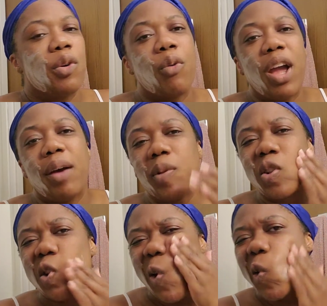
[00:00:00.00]
grab
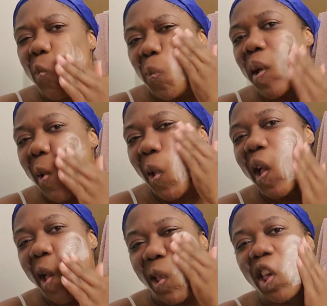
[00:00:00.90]
the soap
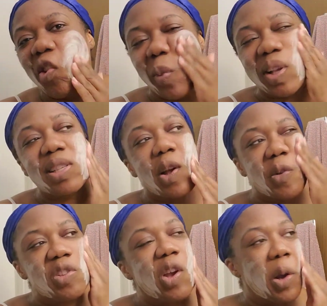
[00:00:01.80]
and give
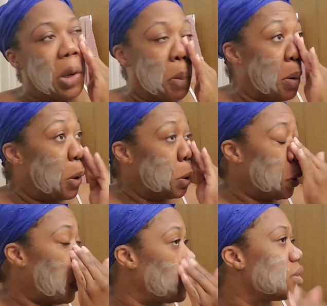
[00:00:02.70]
myself circular
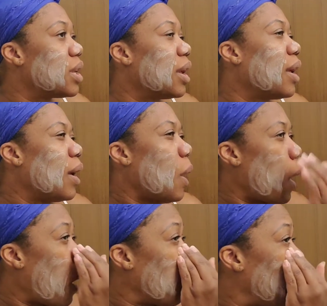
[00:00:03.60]
motions.
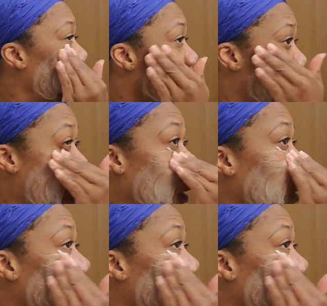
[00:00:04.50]
I'm getting it all